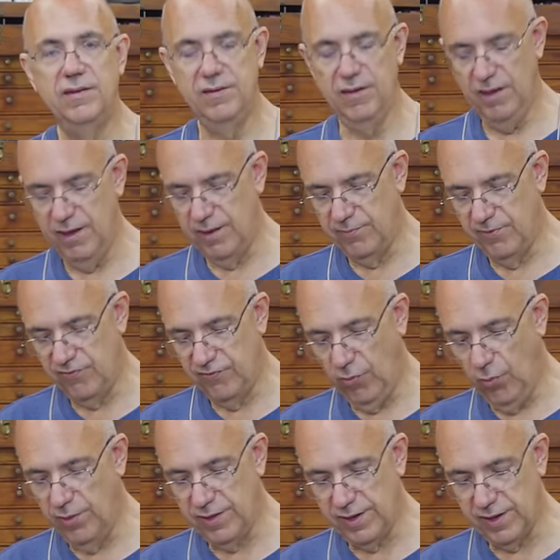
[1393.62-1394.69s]
done
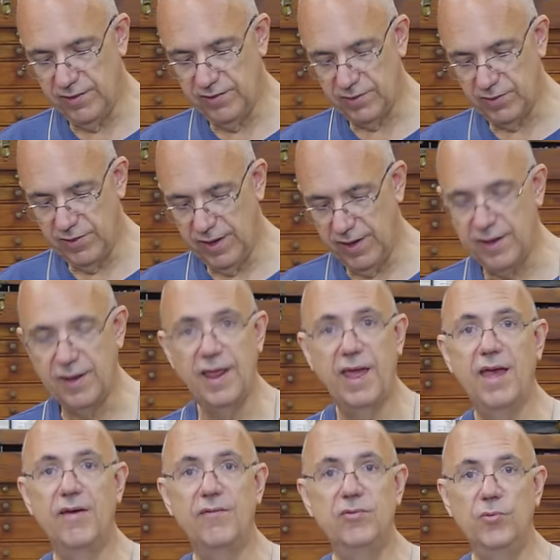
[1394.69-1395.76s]
before then so that they could
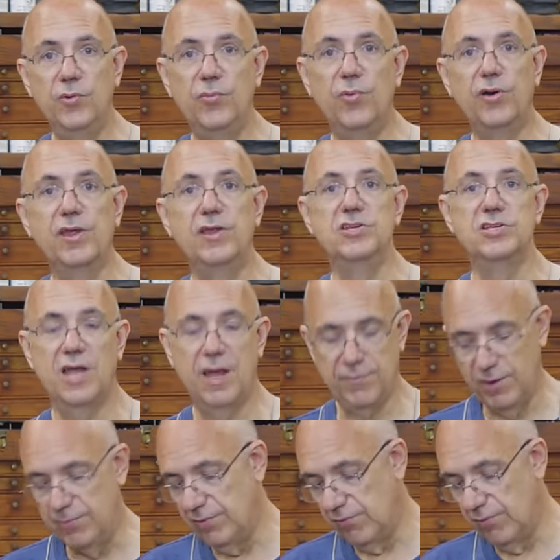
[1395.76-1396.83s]
have the woodworking shop
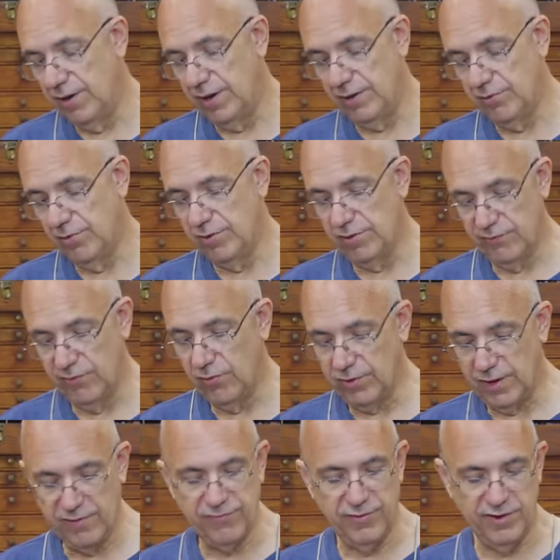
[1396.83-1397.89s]
up and running during the
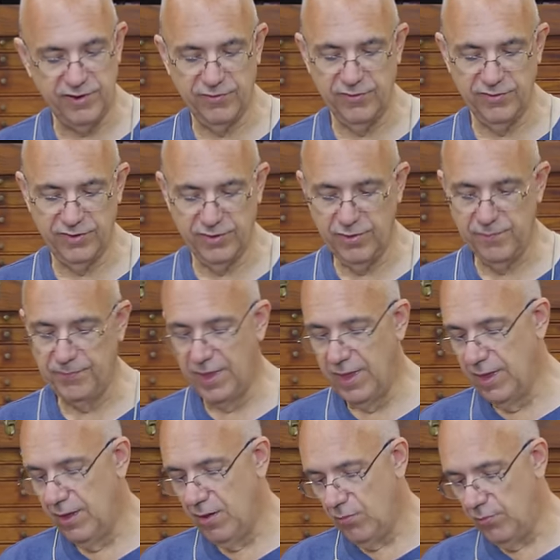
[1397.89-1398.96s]
Folklife Festival. So
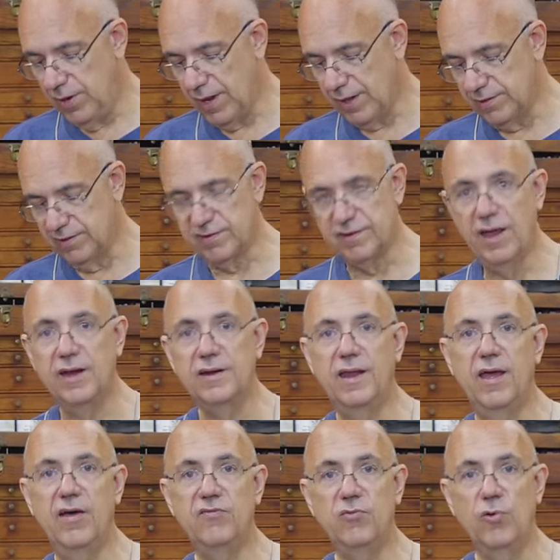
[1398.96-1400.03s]
we got this knocked
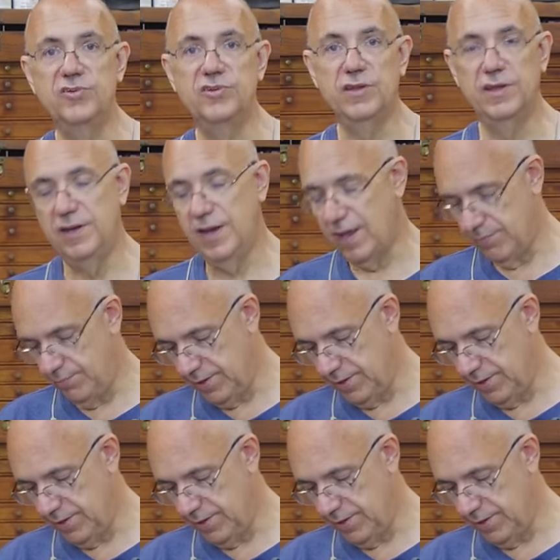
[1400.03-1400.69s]
out. Fortunately, not a